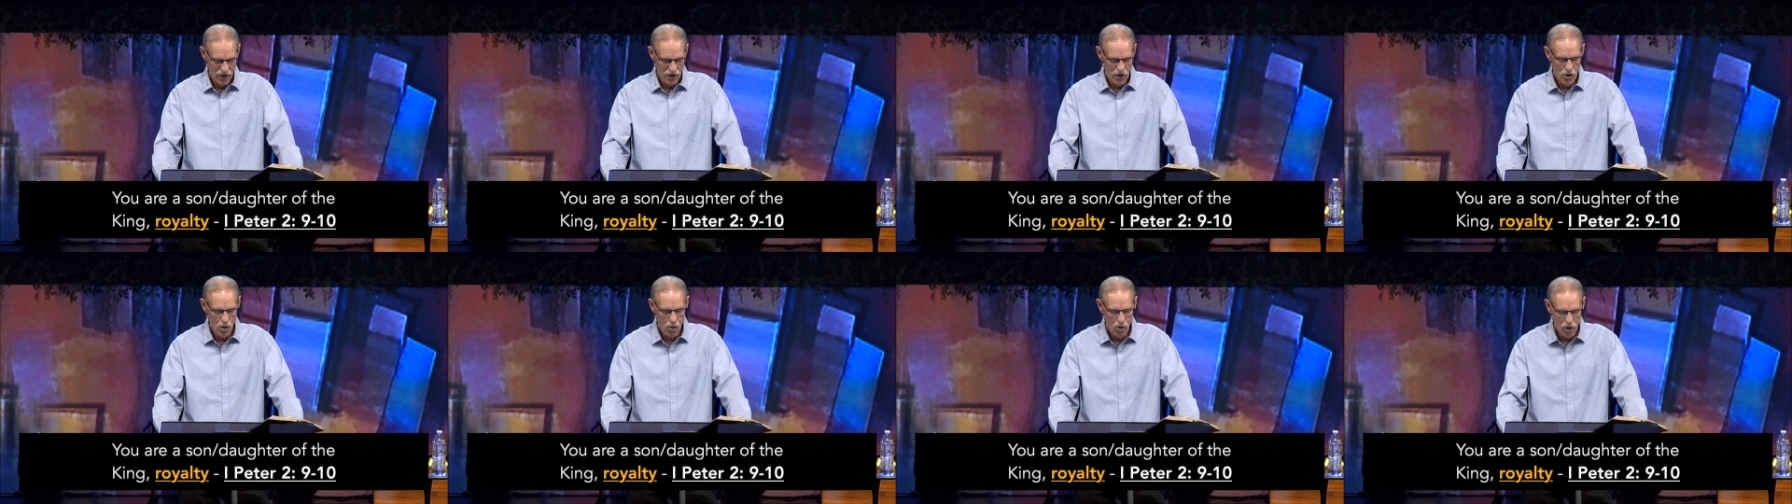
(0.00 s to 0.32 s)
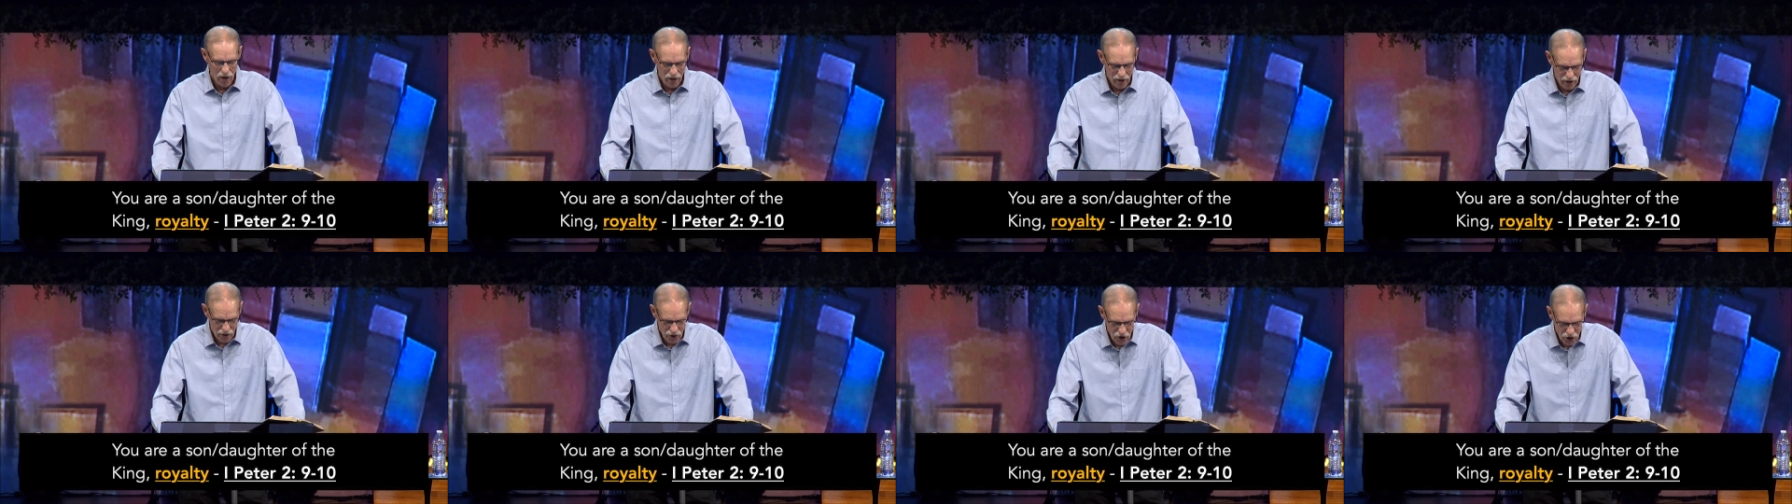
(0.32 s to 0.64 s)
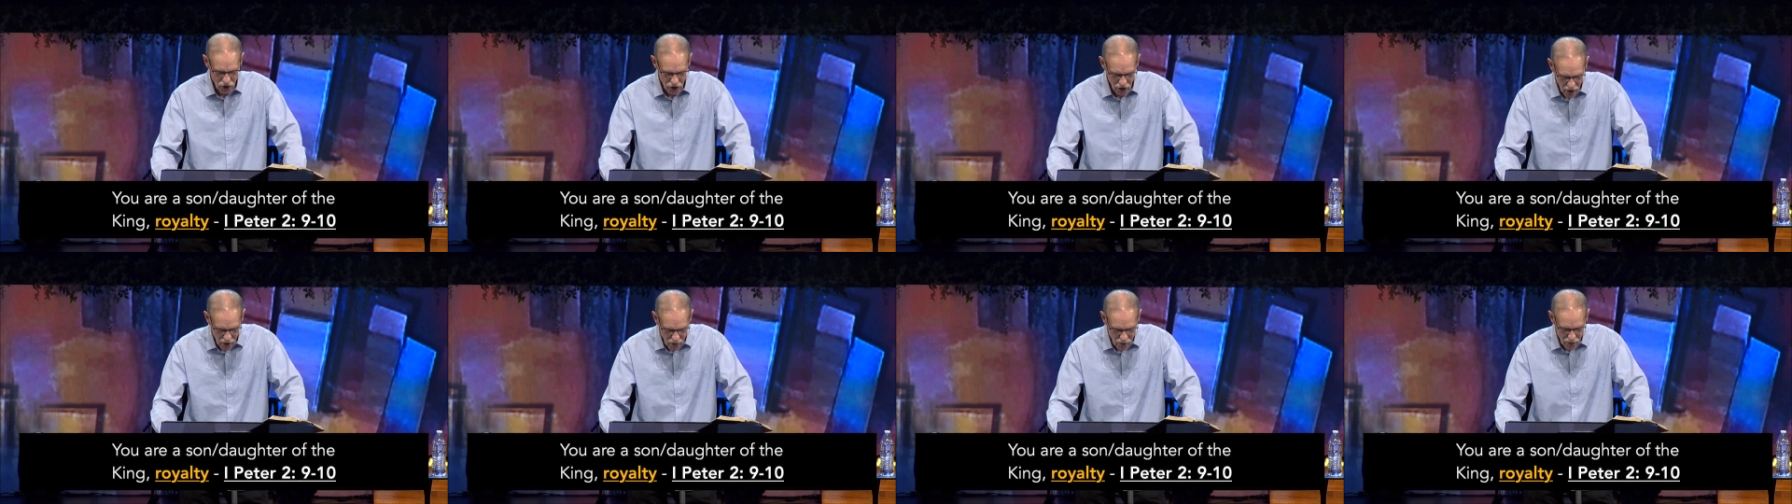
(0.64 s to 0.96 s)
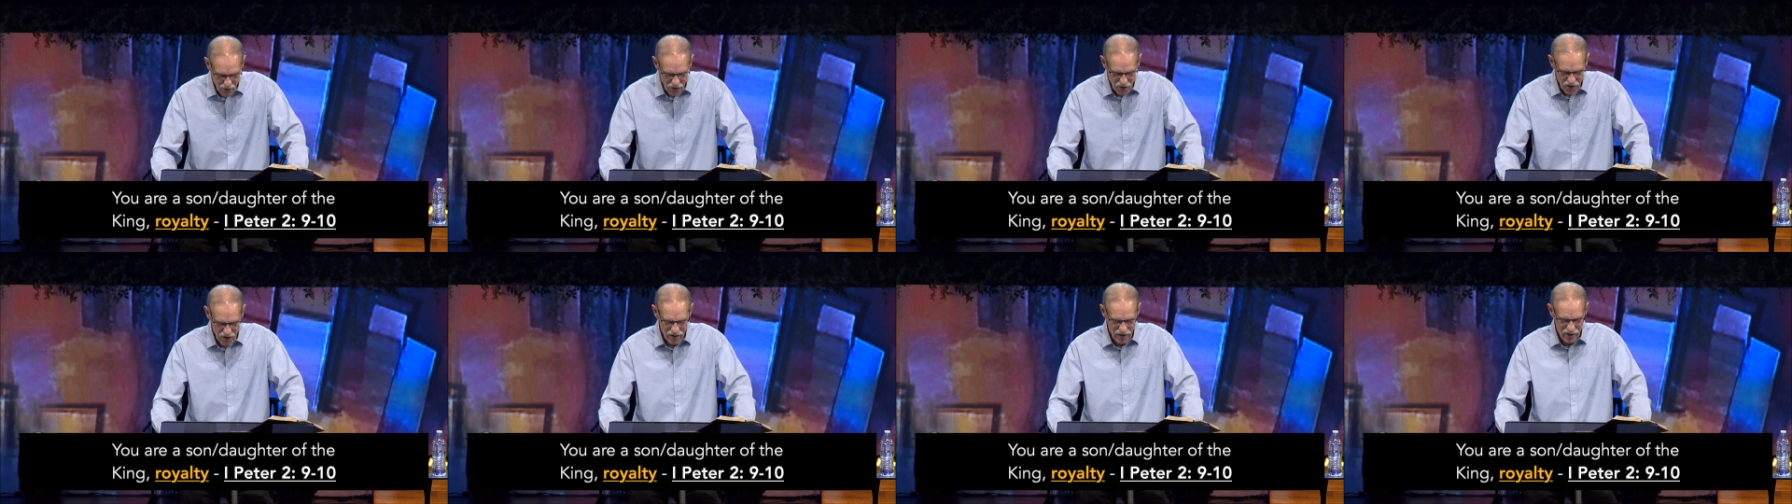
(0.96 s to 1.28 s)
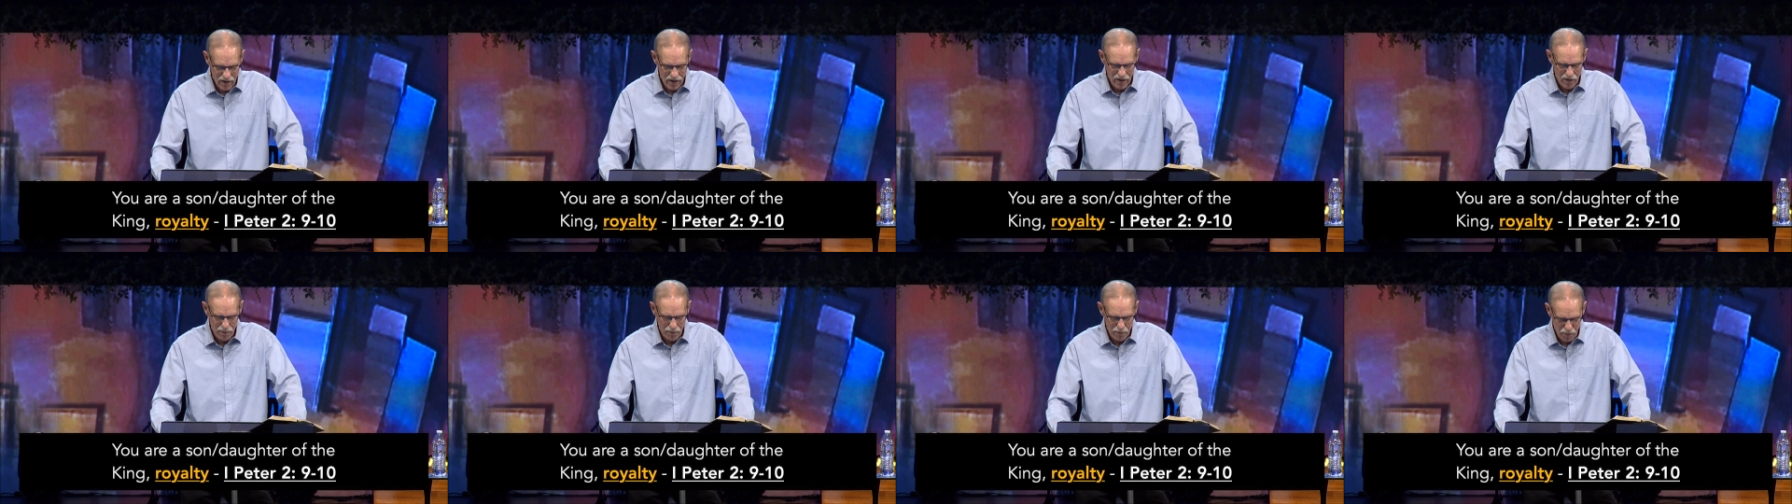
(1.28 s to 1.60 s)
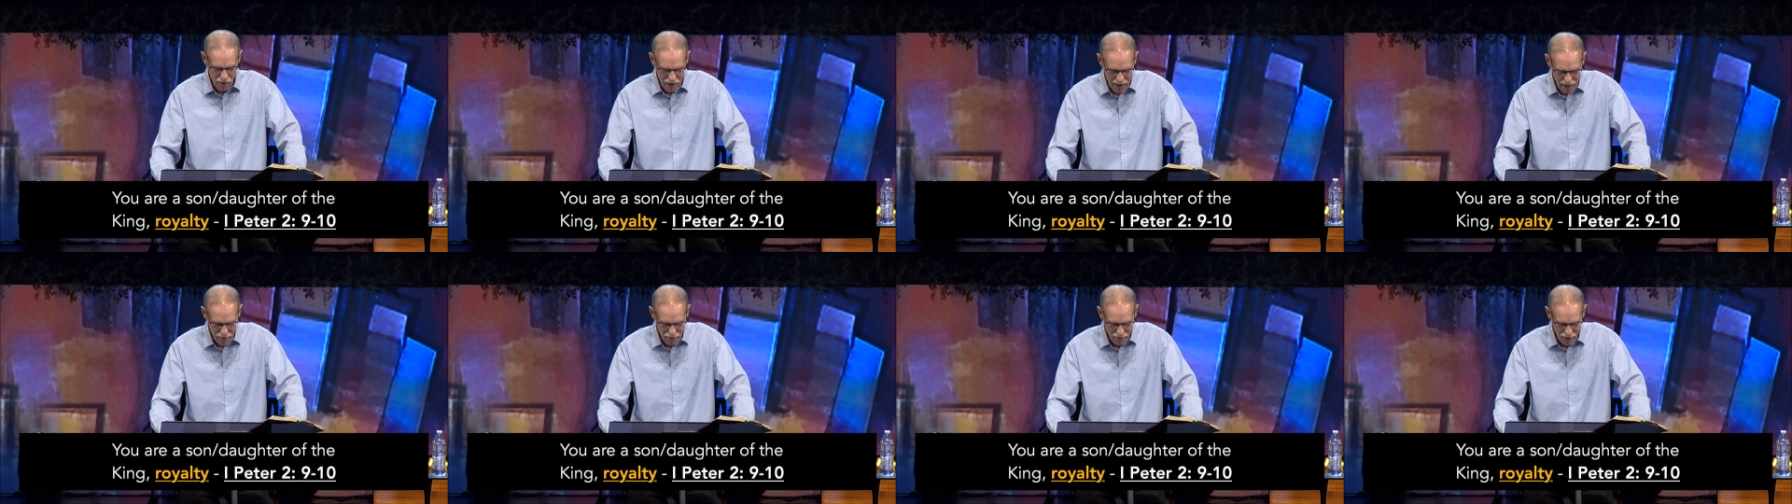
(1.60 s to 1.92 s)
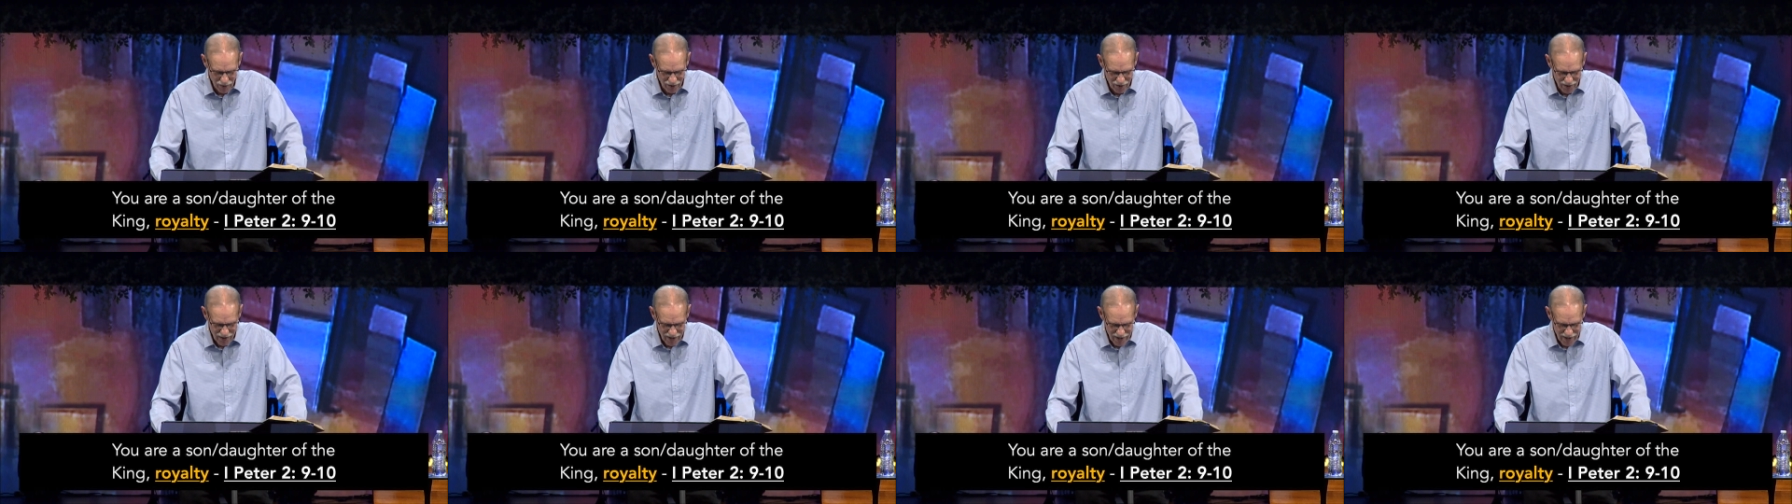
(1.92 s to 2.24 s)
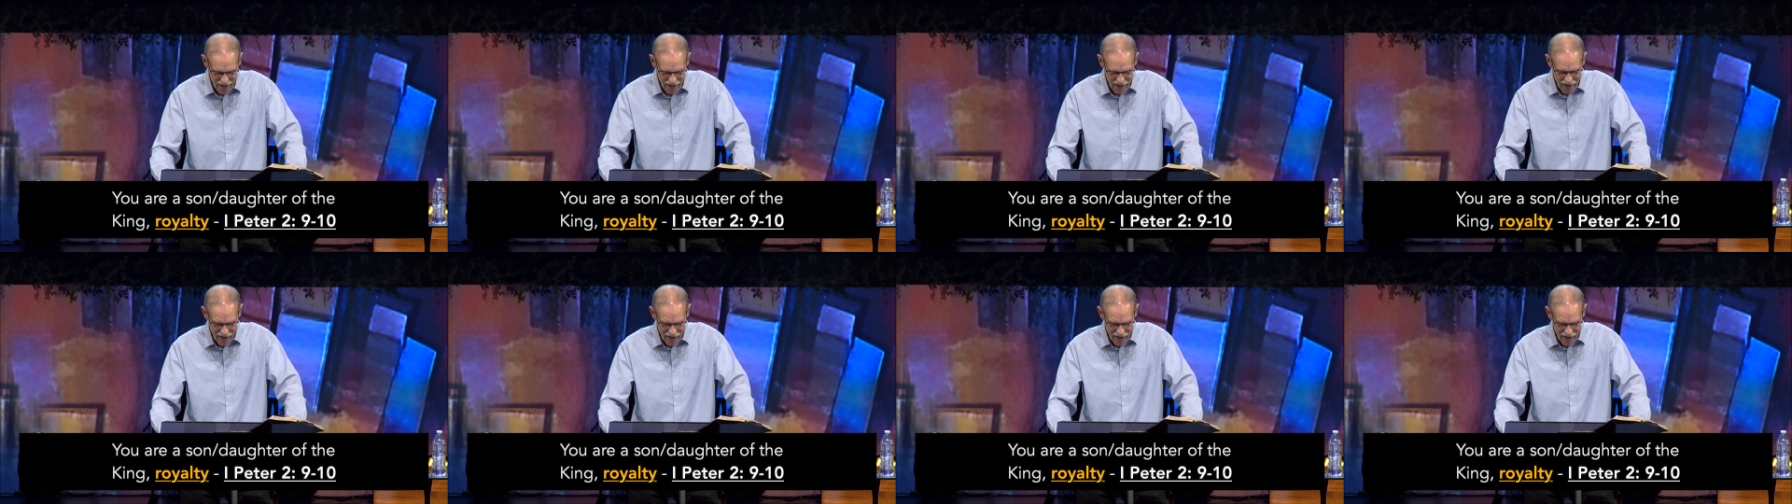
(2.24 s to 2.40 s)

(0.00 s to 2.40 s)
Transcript: You are a chosen people,